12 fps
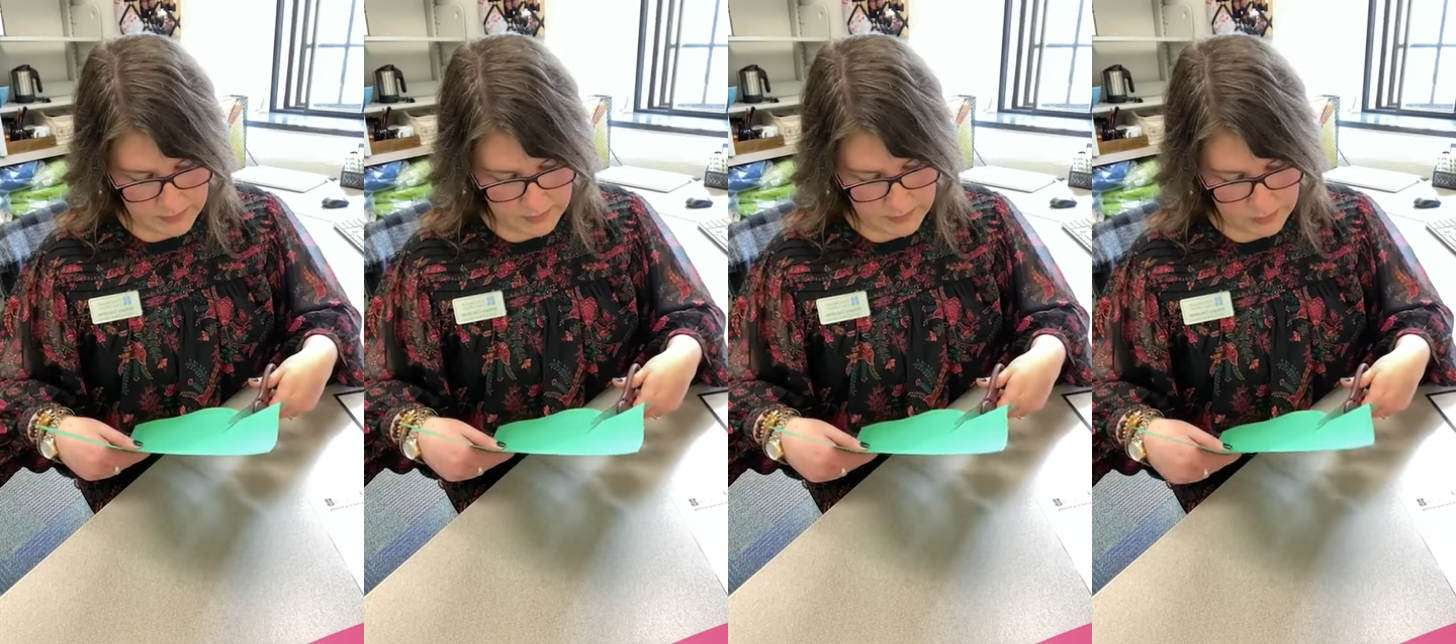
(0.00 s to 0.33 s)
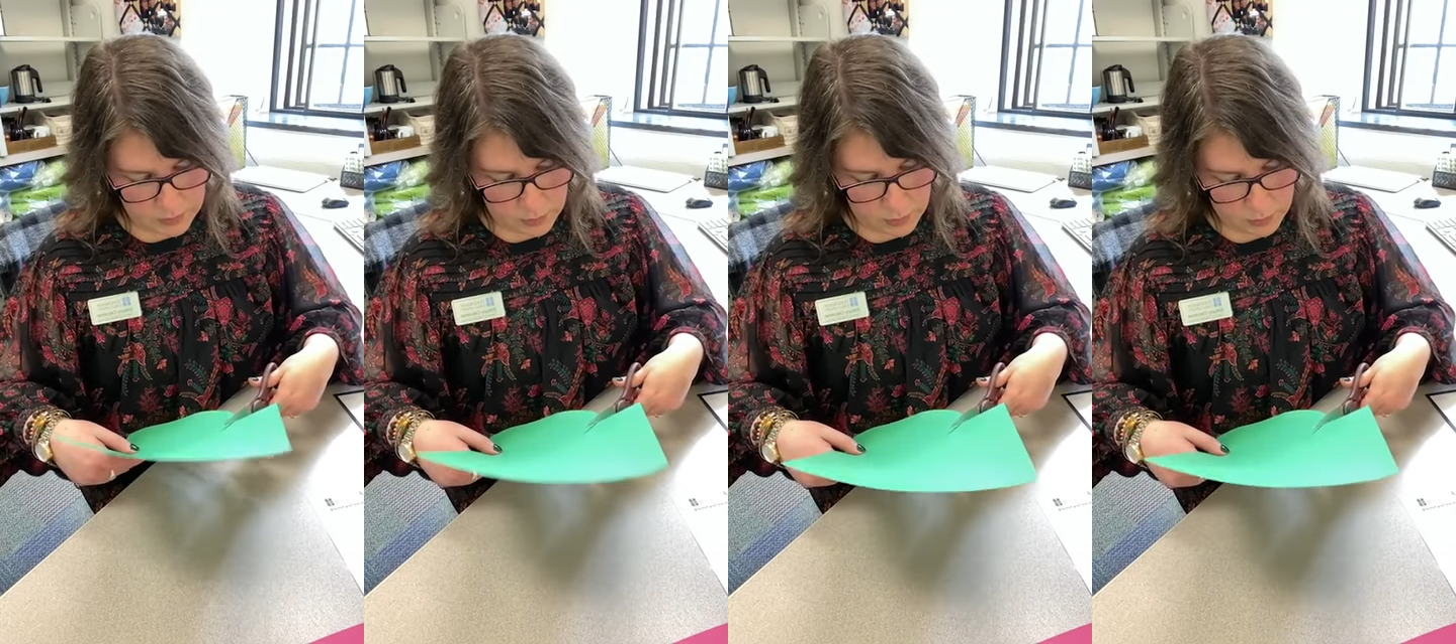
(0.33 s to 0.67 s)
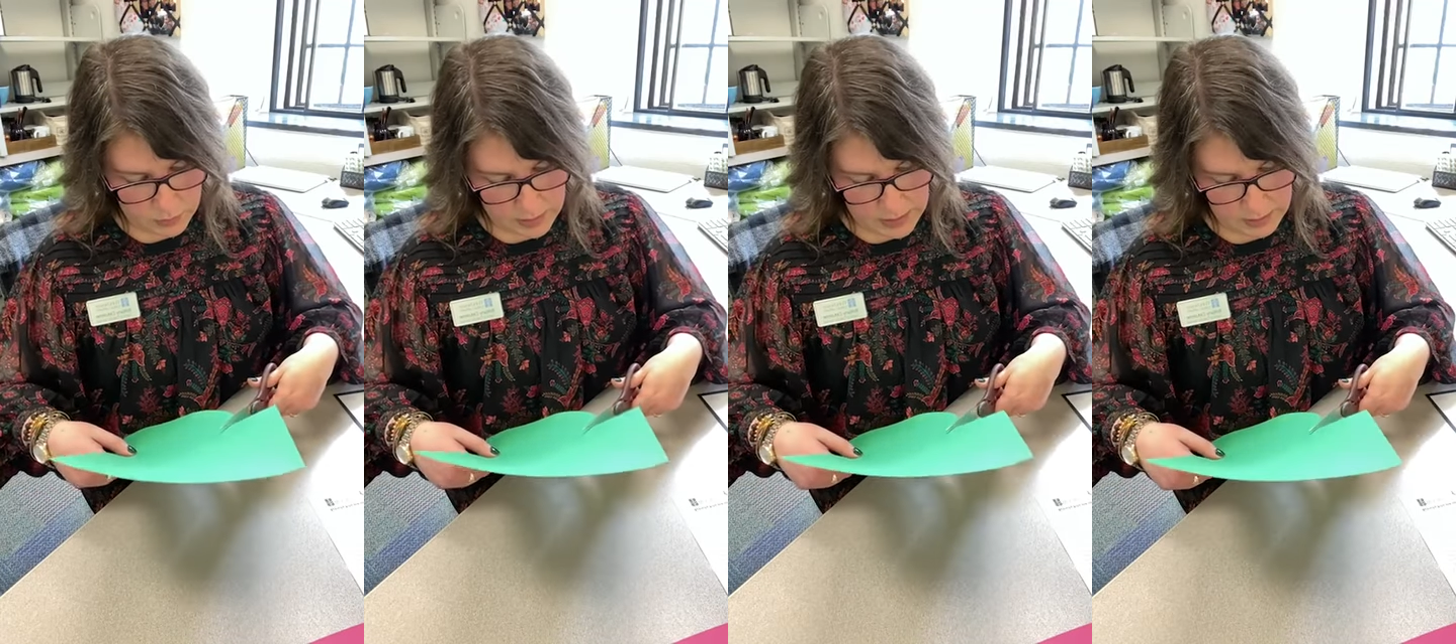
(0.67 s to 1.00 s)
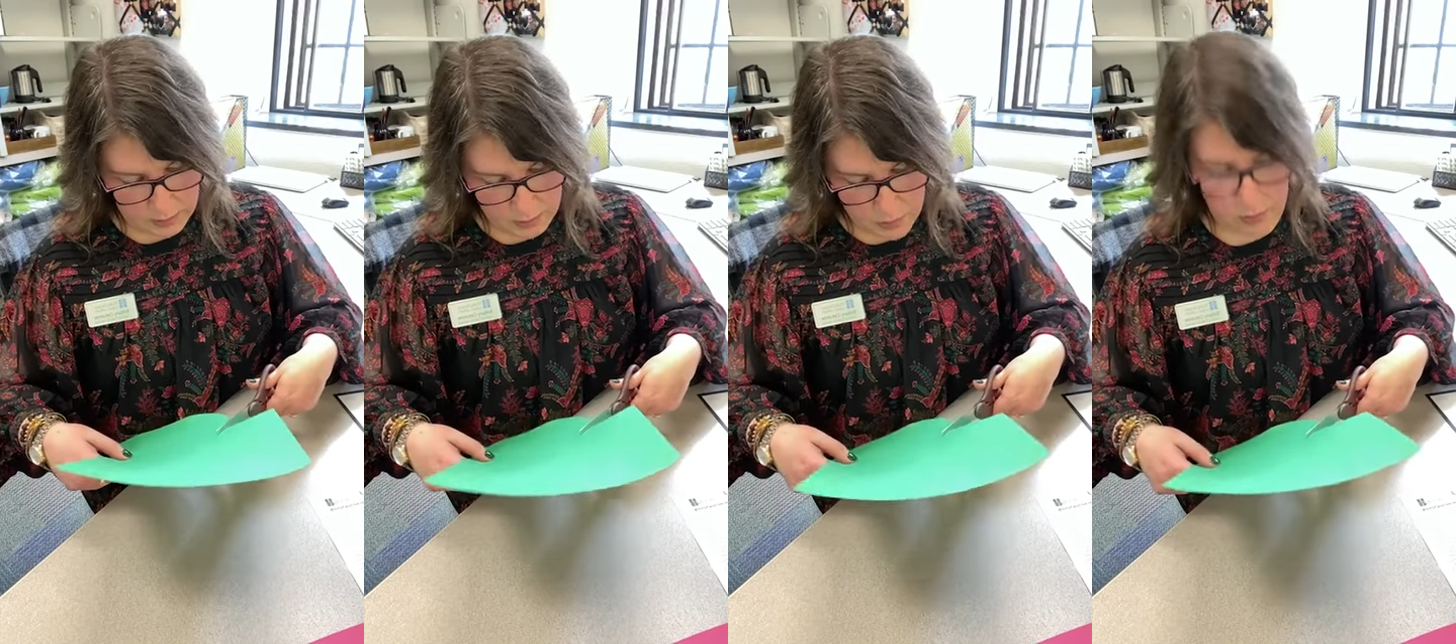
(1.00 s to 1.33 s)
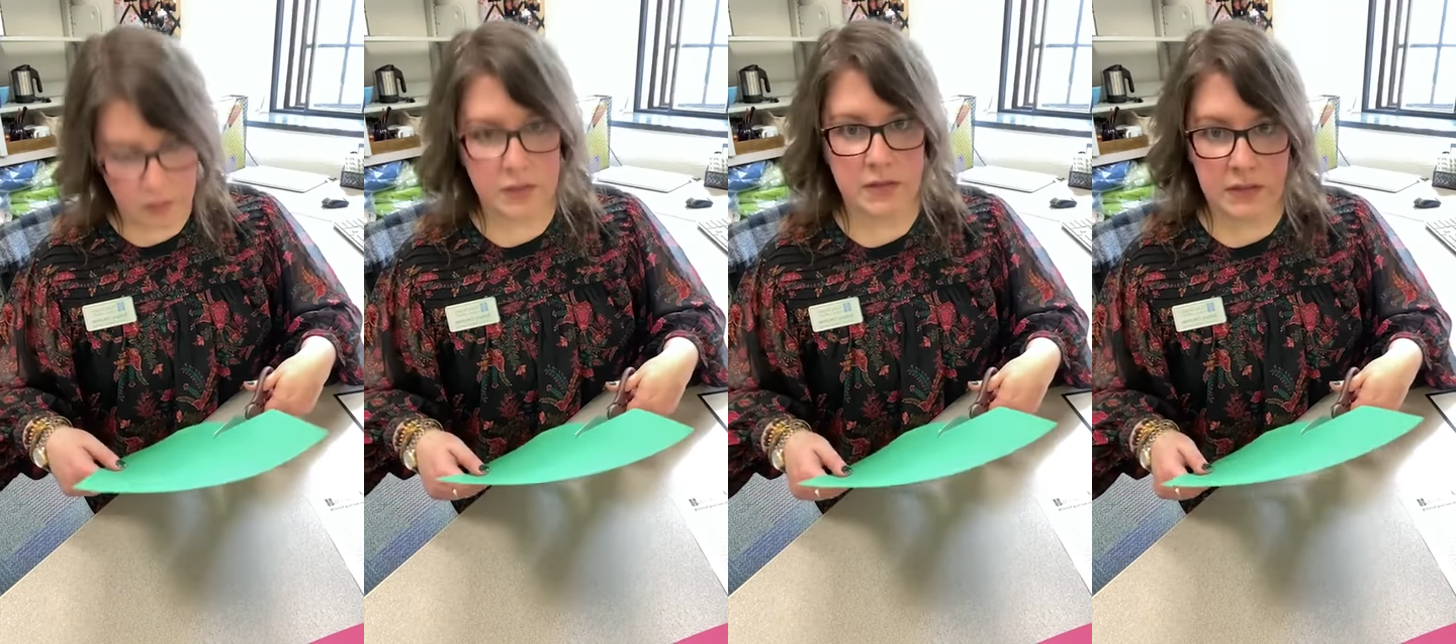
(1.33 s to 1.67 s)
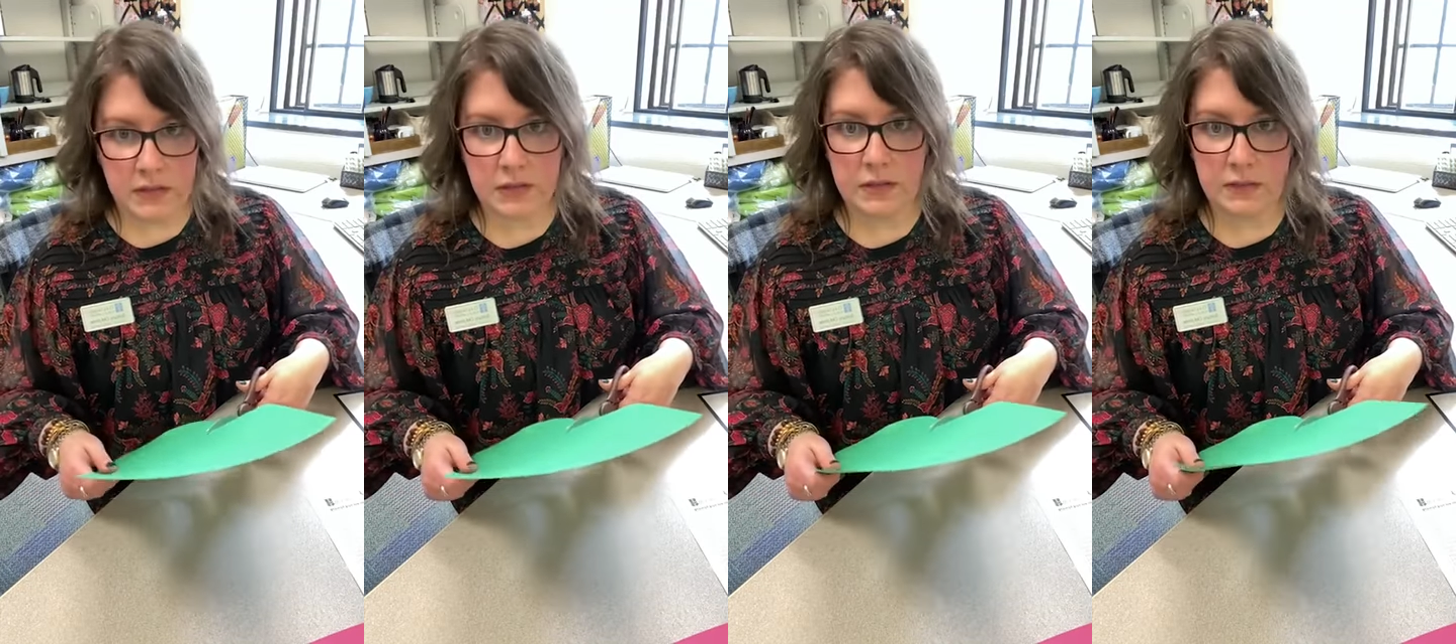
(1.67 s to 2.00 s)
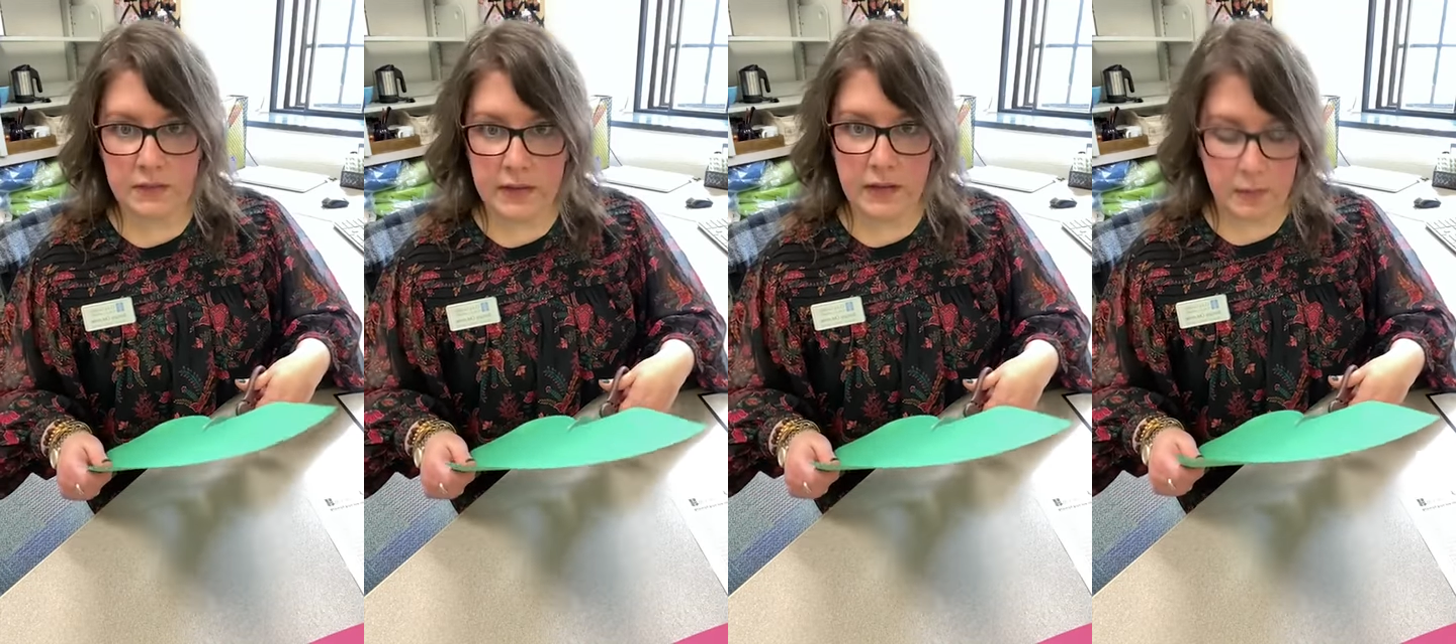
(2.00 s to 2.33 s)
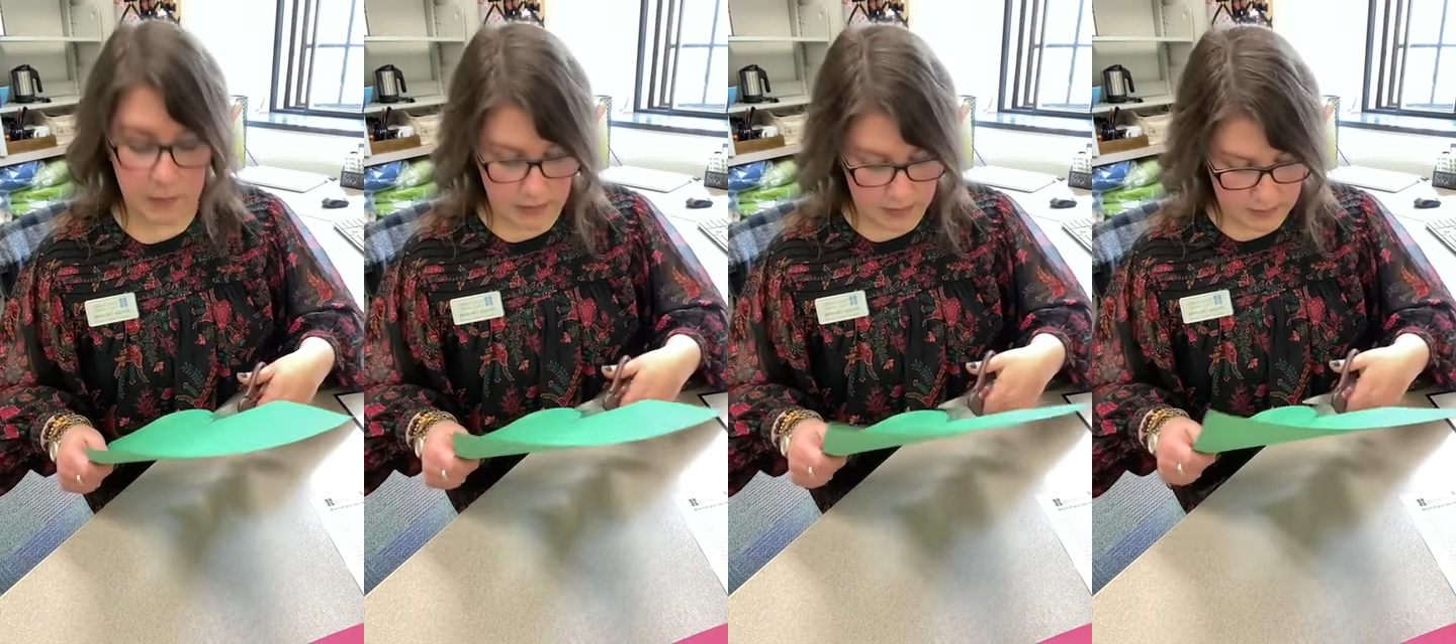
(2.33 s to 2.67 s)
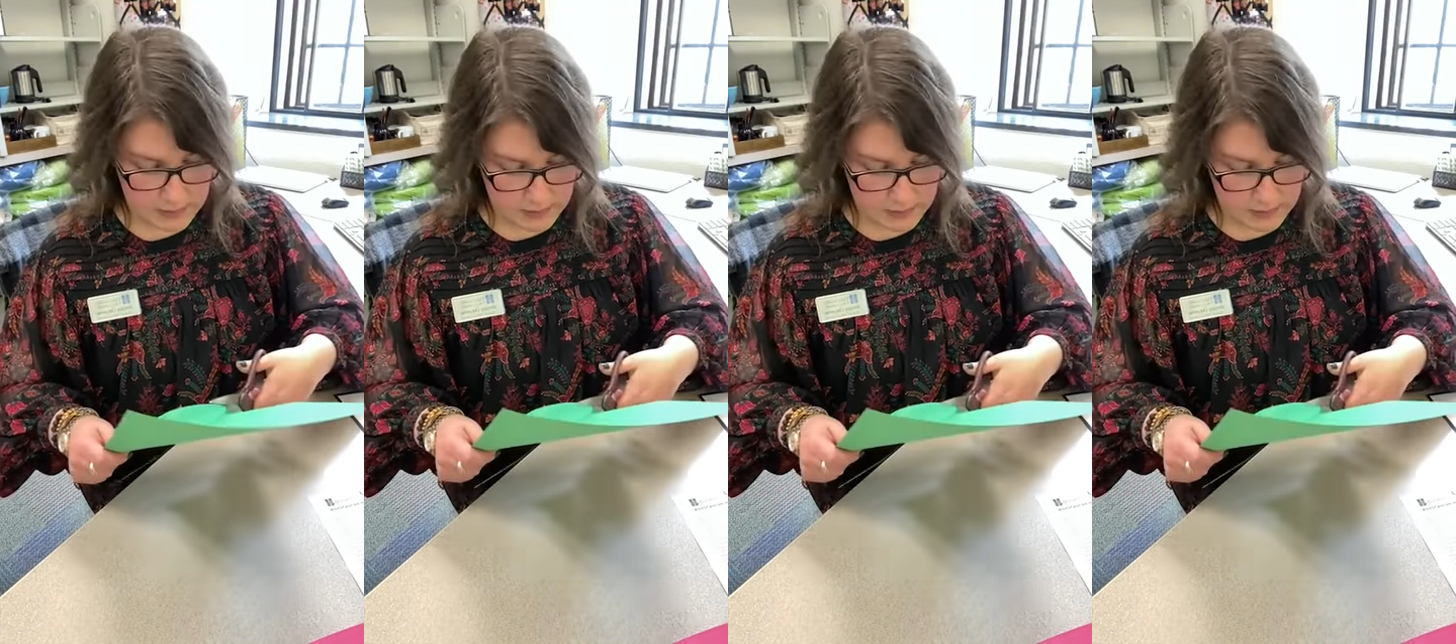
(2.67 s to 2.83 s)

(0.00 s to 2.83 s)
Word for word: this is great motor skill development.